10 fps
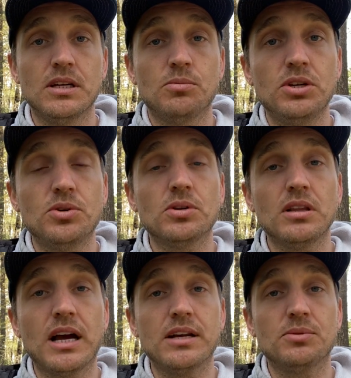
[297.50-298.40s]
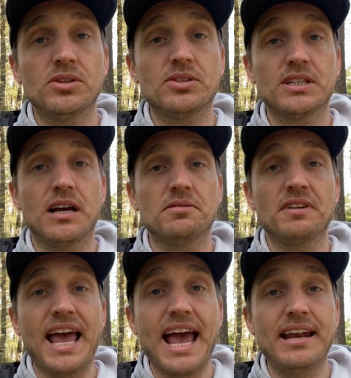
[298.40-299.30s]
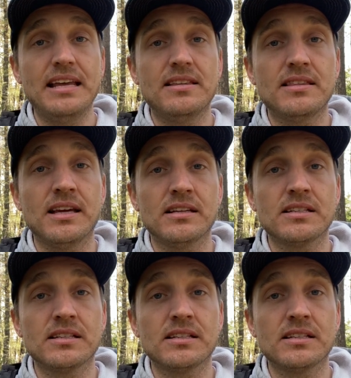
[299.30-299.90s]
When you are aligned with yourself, anything